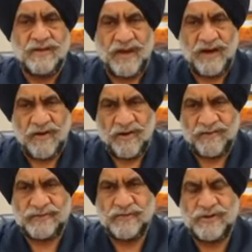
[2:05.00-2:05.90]
There are a
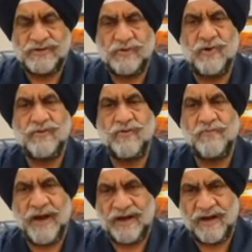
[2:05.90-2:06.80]
lot of students who want to
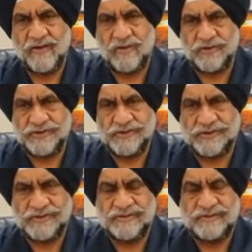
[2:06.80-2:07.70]
do practical
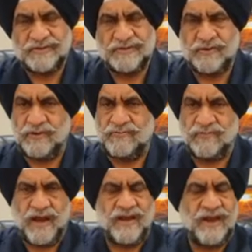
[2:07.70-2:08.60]
courses, so
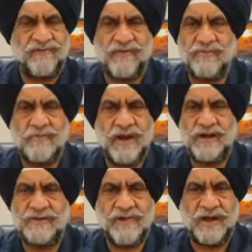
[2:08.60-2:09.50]
and they are from
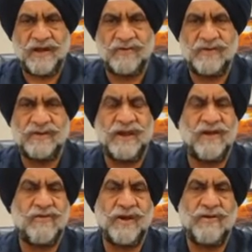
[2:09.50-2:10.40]
humanity background. They
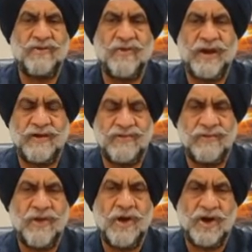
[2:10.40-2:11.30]
can look into going
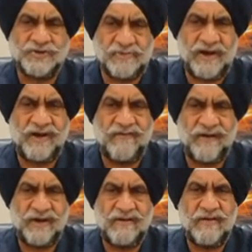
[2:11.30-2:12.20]
into hospitality
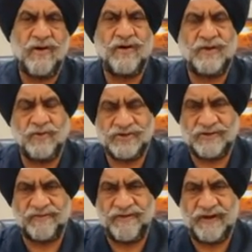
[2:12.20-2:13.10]
field or
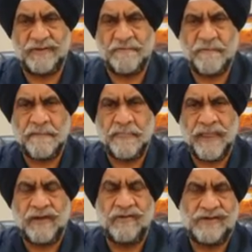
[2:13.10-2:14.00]
tourism field.
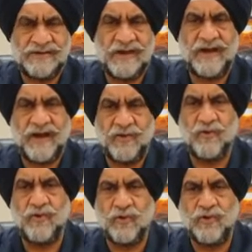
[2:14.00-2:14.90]
Now these are again
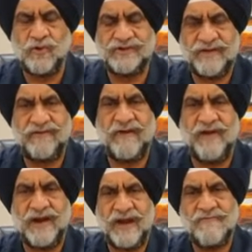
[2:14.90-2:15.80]
two good courses where
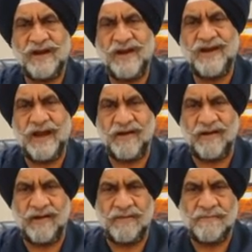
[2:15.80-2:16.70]
one can make a
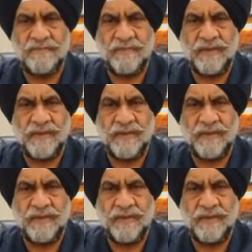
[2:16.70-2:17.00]
career in.